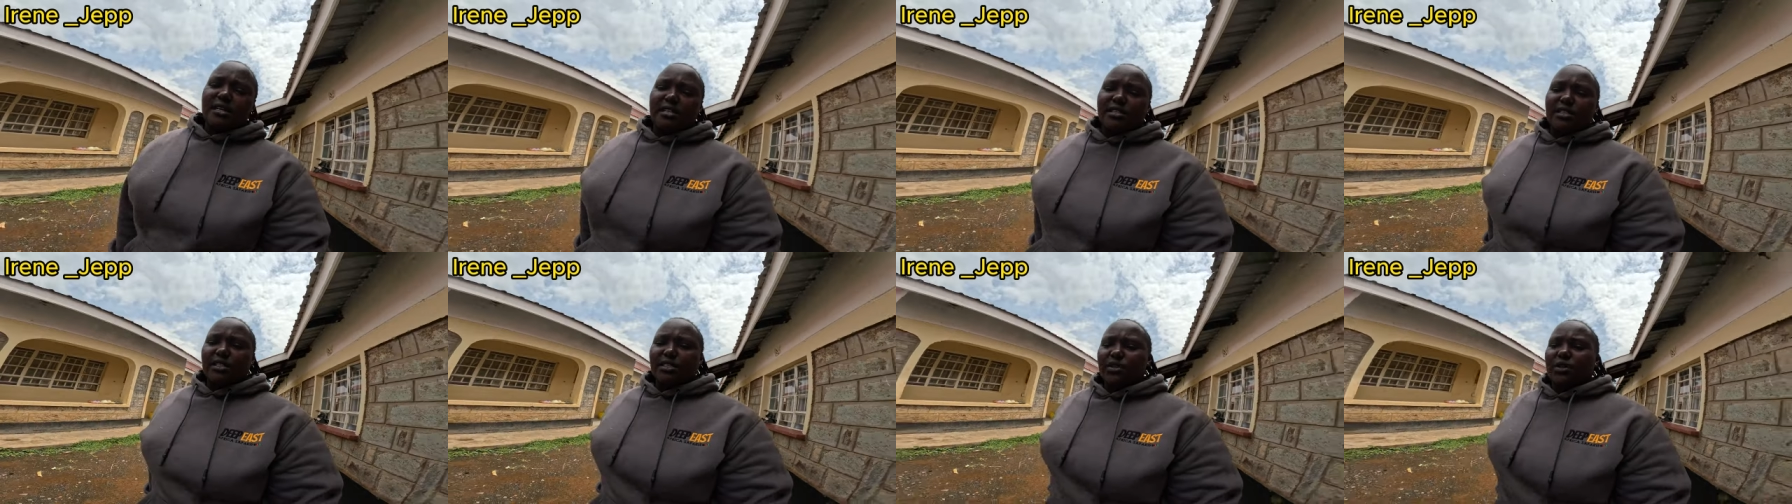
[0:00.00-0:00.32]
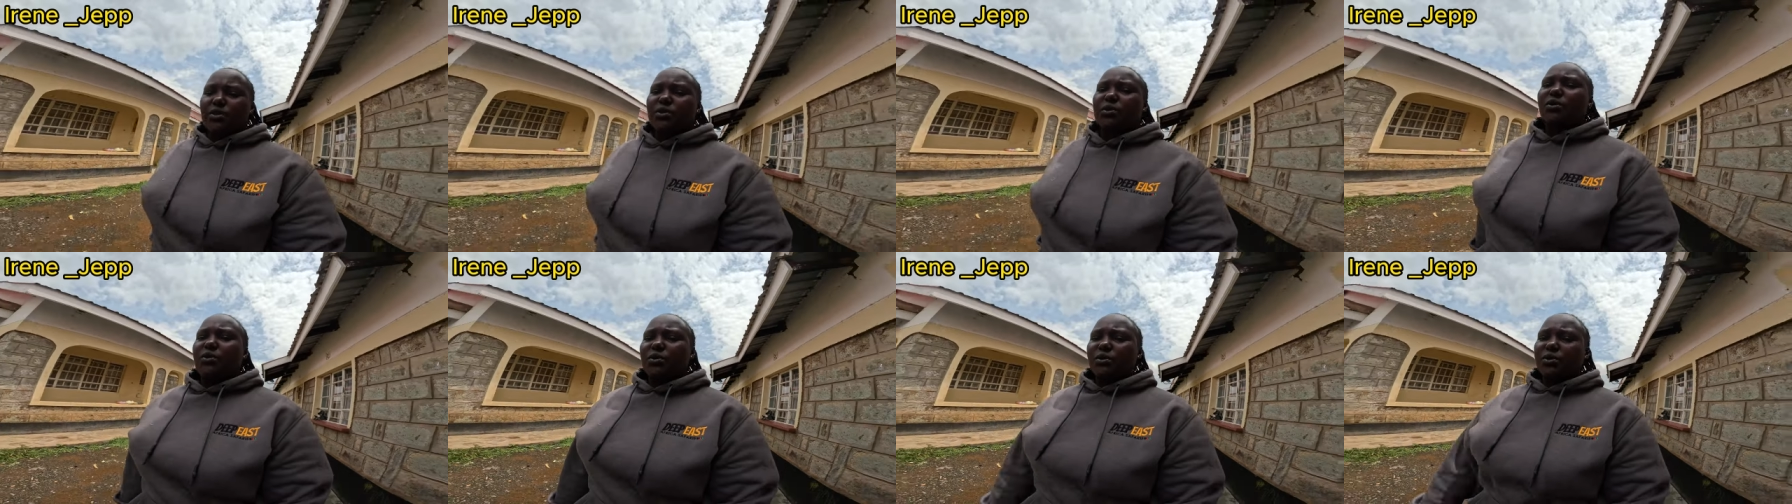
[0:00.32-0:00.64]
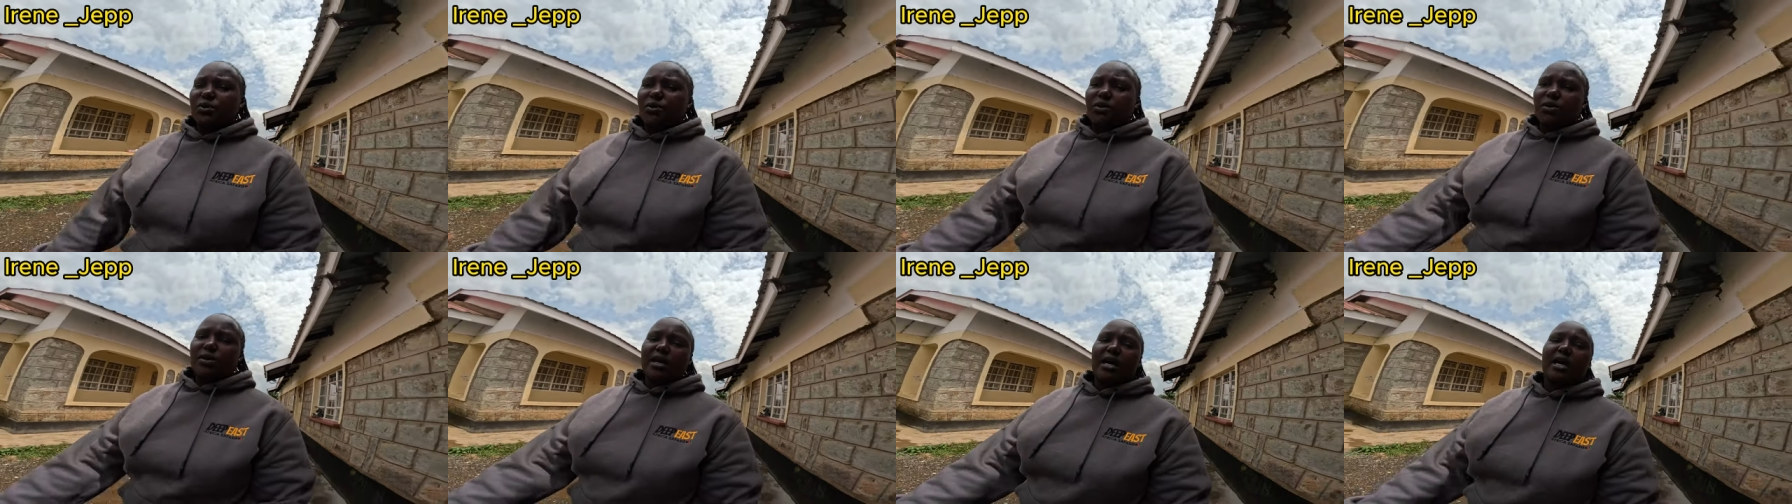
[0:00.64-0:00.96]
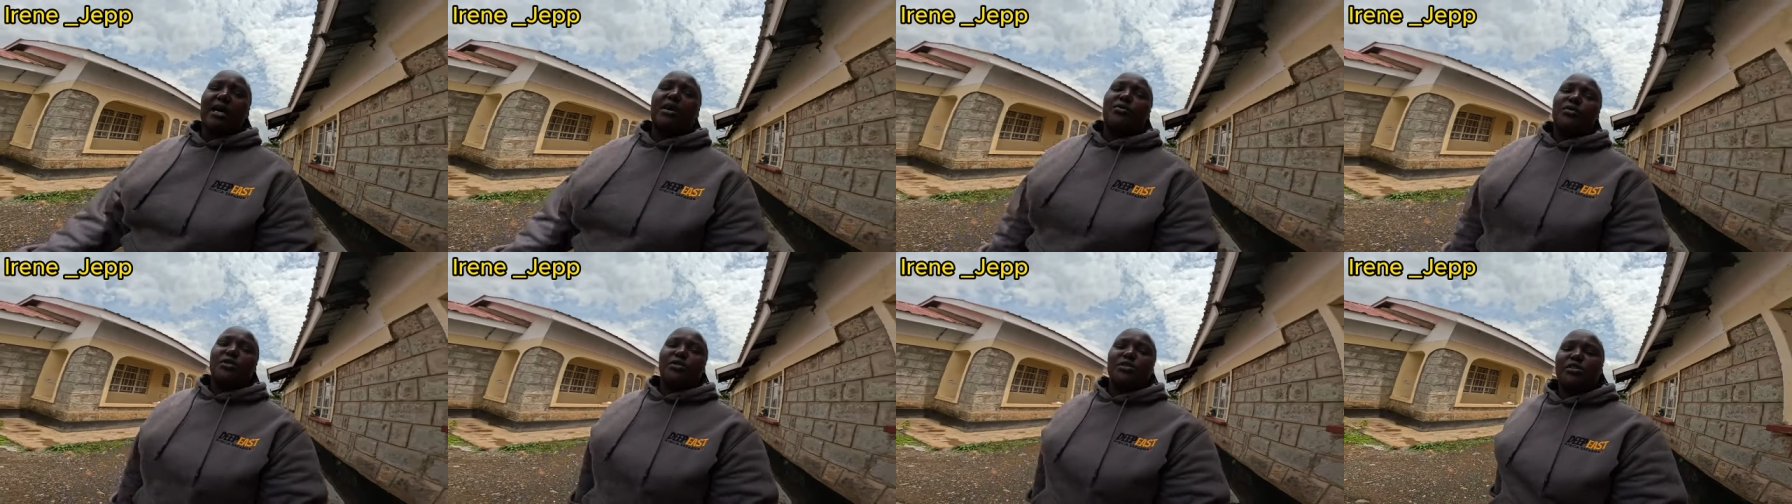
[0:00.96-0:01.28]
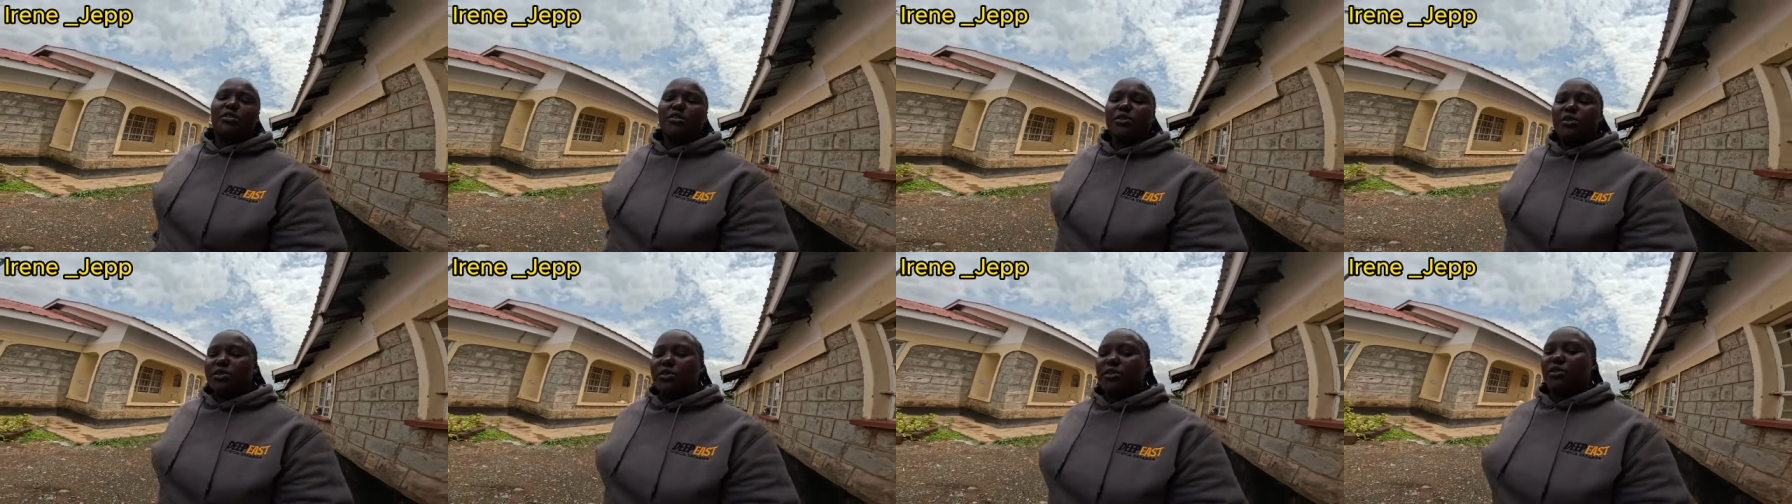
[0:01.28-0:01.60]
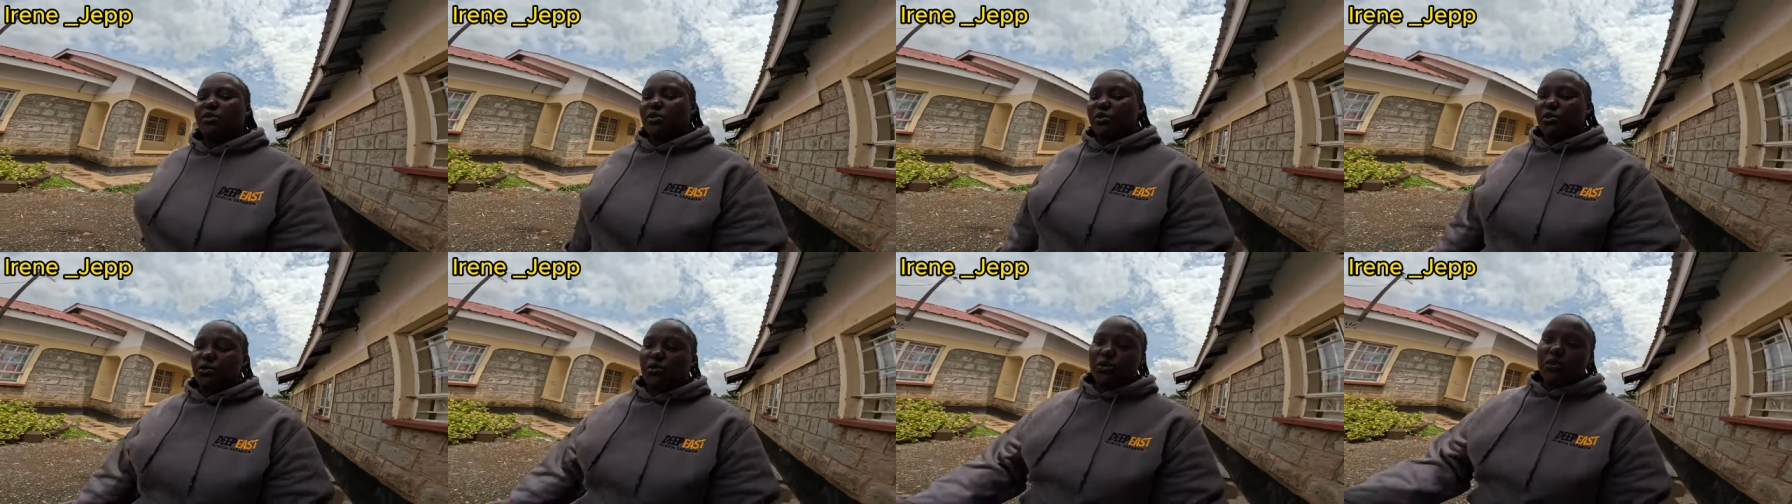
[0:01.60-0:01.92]
So I want
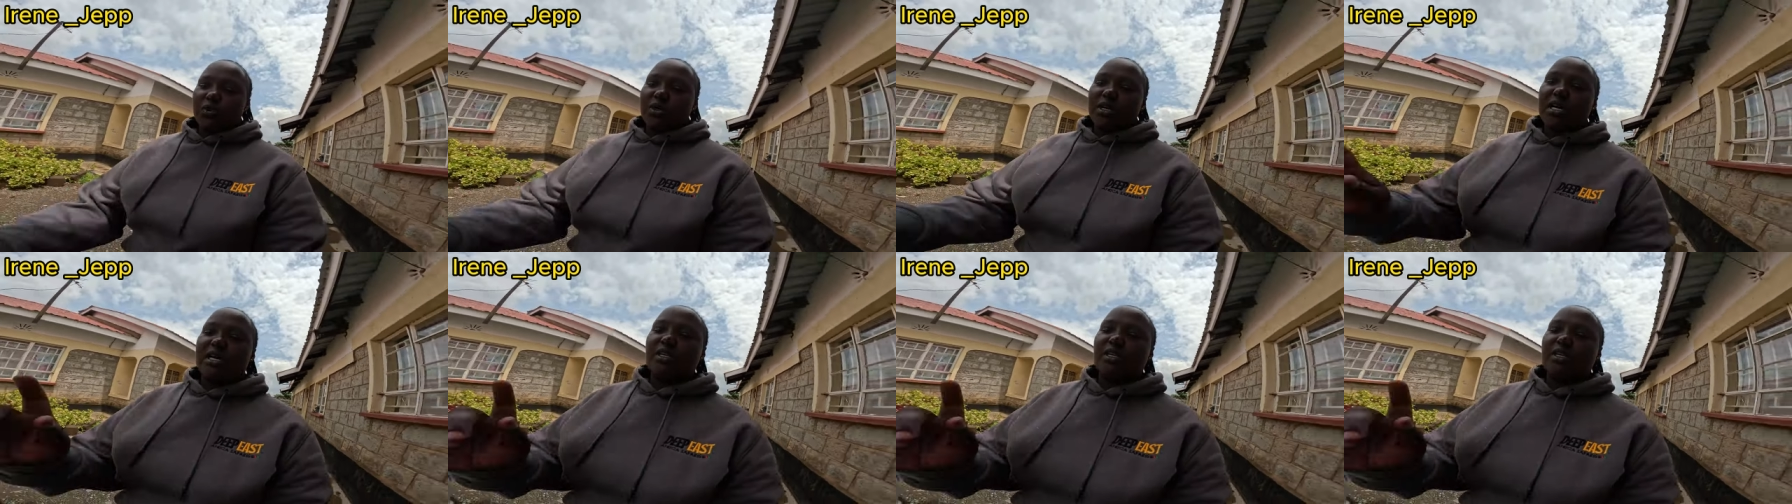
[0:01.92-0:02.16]
to